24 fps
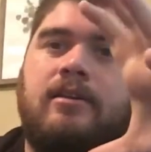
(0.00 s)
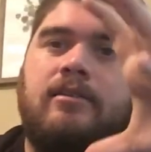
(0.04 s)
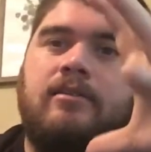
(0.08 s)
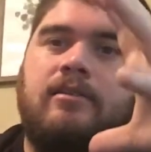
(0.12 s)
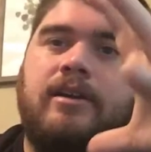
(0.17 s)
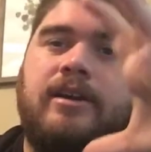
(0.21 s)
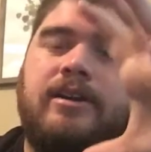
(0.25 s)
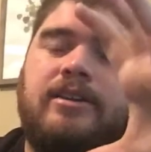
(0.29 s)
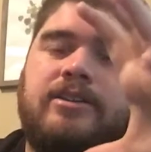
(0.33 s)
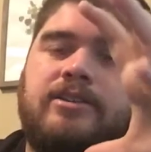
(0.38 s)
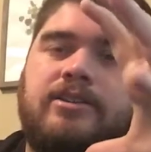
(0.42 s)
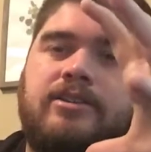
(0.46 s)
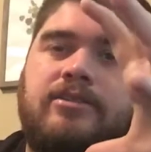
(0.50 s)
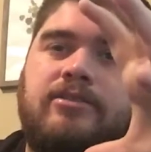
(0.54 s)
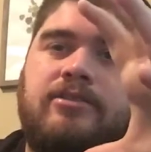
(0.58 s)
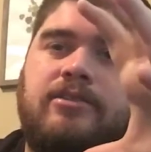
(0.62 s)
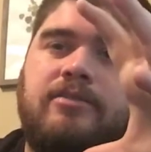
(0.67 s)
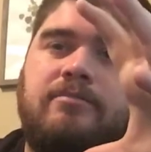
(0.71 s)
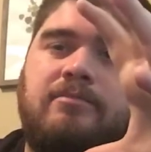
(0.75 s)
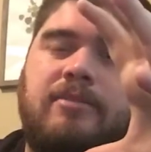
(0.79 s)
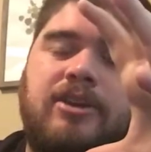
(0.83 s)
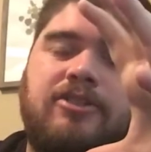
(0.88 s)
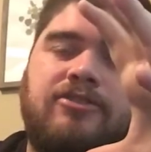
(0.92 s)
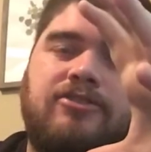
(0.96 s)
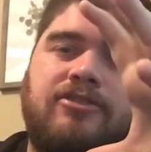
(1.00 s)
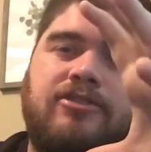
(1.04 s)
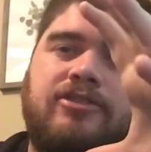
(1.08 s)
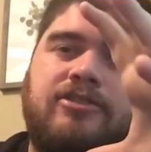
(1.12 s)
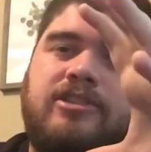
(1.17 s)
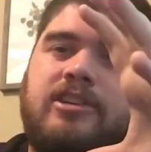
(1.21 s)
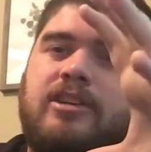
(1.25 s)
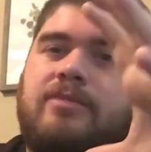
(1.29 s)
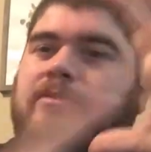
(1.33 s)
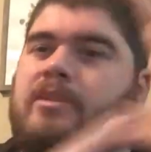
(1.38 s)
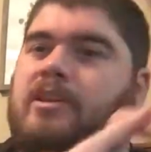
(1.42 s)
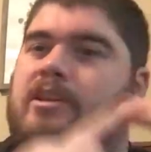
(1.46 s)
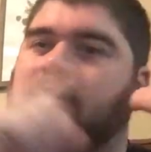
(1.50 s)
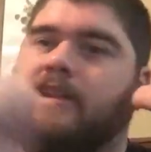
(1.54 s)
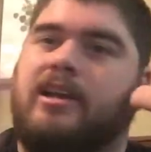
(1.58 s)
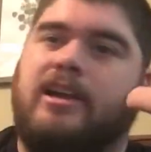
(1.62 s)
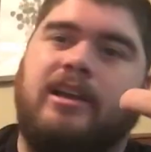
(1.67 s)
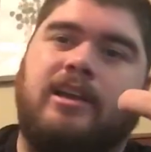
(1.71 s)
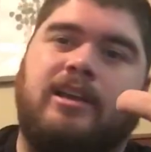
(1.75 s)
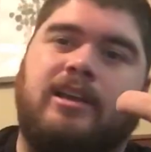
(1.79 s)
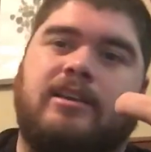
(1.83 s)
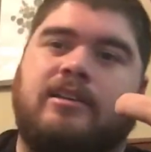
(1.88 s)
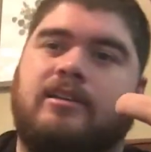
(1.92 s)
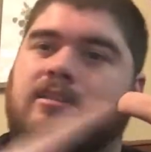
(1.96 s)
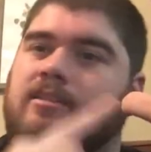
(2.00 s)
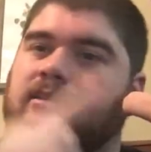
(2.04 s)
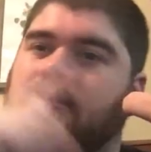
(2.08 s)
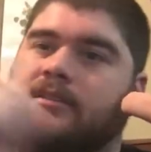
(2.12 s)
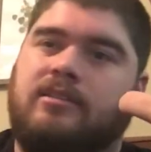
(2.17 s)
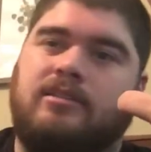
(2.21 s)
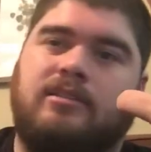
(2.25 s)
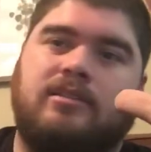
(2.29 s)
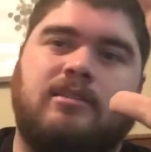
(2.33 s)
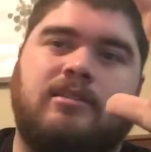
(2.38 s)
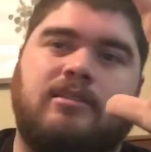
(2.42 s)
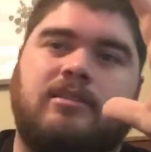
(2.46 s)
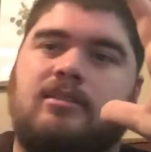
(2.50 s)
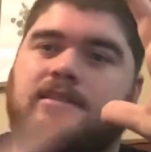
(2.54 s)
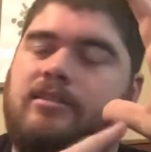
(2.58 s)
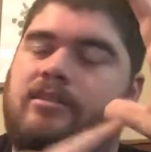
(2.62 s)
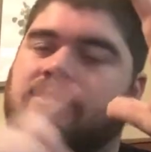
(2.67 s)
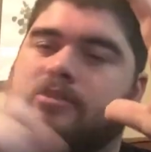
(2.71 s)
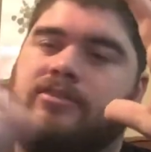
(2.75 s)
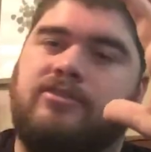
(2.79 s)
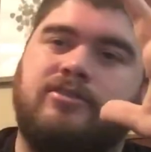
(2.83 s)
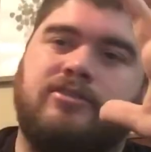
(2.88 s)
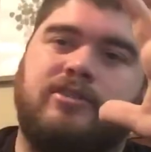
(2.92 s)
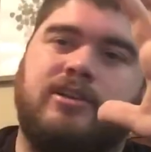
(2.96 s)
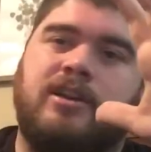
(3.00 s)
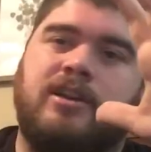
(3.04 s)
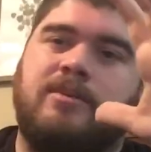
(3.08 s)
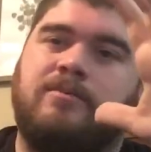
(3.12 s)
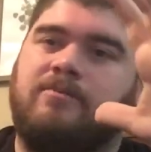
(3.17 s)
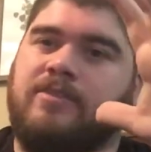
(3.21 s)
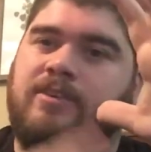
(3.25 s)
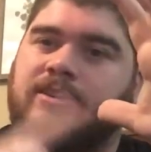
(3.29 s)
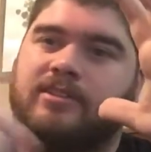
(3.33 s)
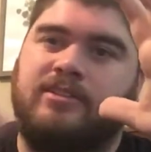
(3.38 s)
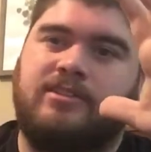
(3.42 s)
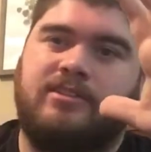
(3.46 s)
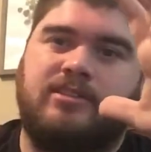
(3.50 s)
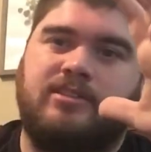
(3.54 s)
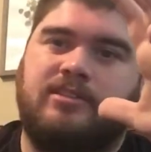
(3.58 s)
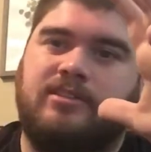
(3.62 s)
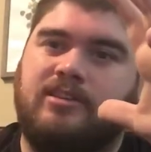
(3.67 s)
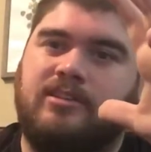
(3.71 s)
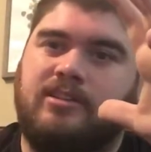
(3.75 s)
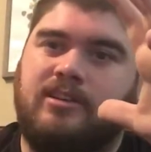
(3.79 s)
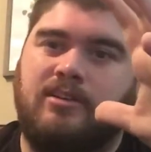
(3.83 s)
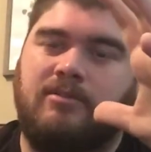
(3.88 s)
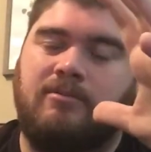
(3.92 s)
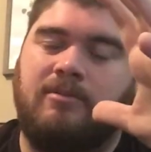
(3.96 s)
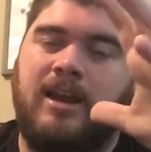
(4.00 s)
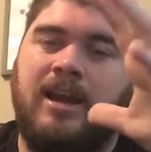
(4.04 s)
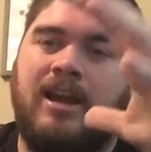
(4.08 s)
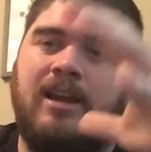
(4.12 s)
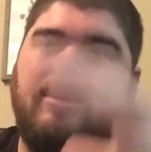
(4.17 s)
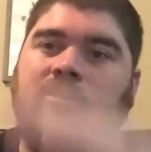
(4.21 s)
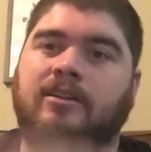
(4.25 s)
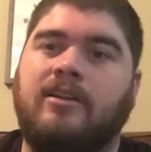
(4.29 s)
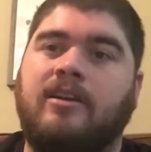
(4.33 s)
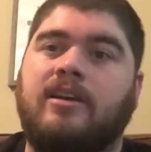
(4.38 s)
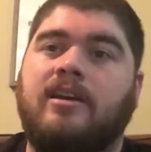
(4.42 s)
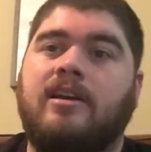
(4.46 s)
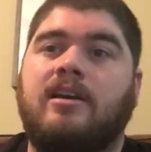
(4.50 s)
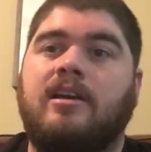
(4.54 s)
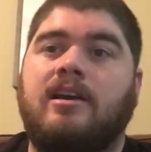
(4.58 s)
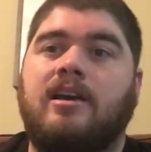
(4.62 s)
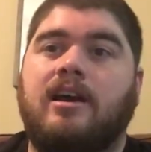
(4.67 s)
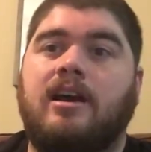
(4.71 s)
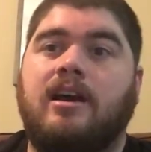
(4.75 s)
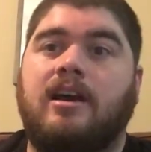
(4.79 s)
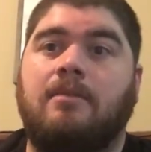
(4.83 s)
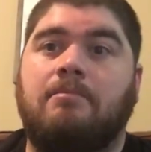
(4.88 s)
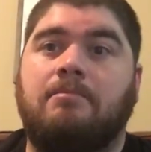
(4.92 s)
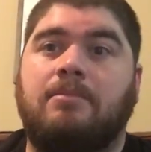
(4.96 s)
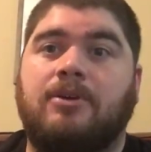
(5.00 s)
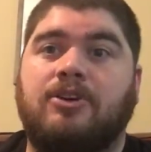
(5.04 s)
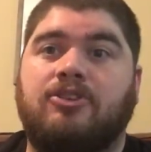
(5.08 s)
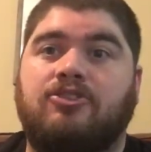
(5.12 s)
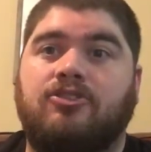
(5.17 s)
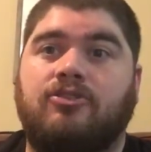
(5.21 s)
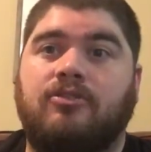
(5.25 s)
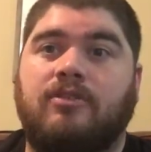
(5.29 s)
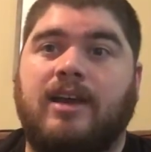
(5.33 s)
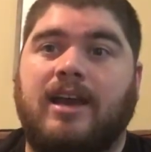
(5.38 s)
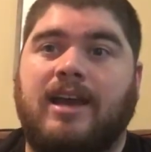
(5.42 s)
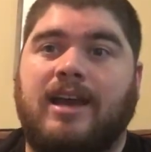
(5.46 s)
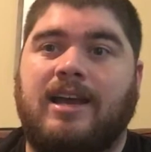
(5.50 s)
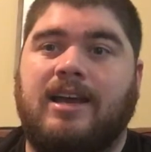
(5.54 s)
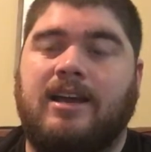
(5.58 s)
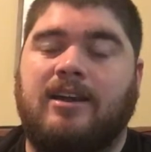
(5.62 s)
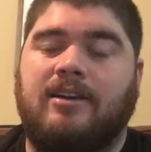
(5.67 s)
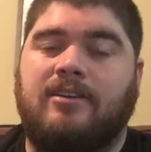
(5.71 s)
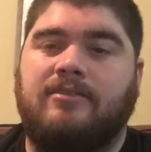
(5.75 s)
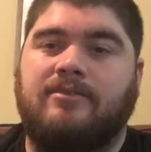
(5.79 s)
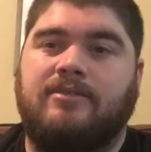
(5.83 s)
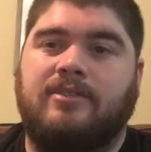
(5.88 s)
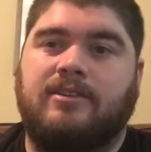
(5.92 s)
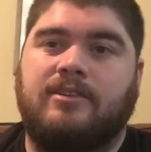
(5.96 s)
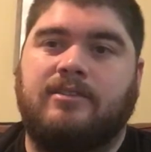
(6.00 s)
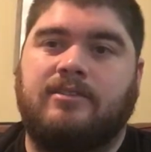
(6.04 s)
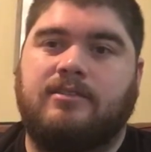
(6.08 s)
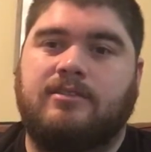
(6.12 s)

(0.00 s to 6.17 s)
right? So you can measure something like the circumference around, but you have